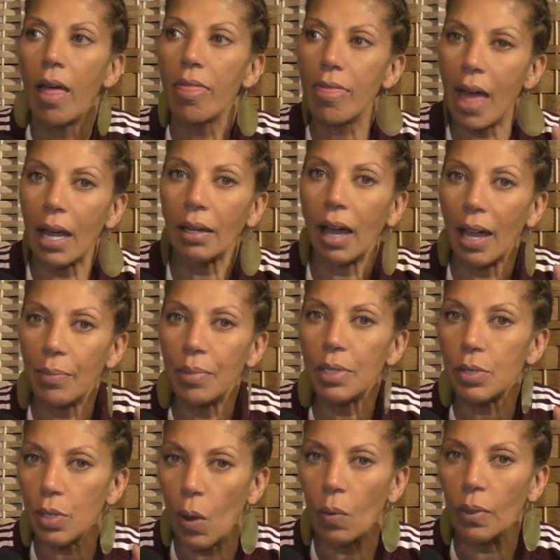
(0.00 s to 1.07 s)
that I've been
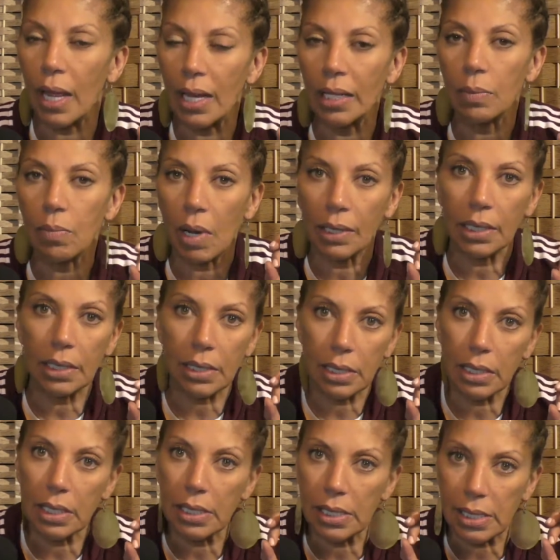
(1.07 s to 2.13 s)
donating money to
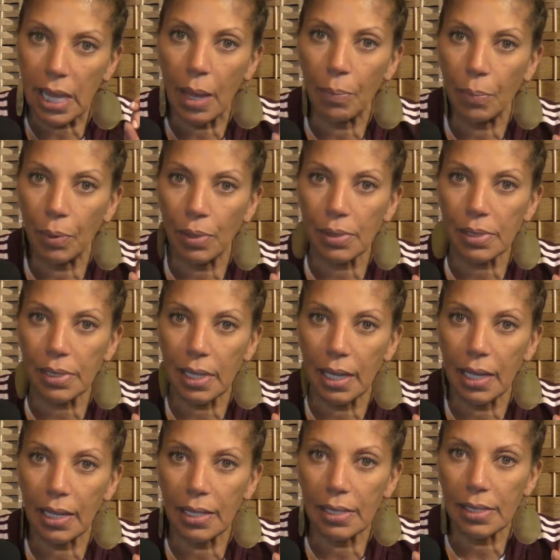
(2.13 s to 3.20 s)
these temples, is